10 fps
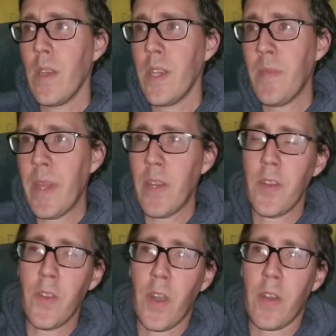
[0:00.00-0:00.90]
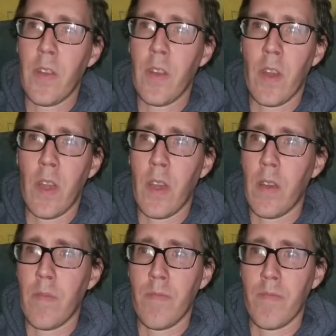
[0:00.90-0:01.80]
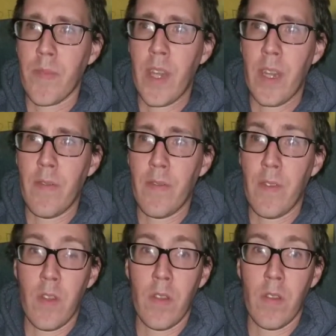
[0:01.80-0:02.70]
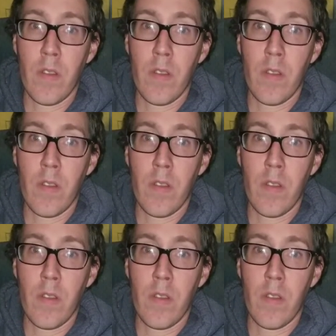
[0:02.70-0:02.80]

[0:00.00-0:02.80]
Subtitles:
made her daughter kind of her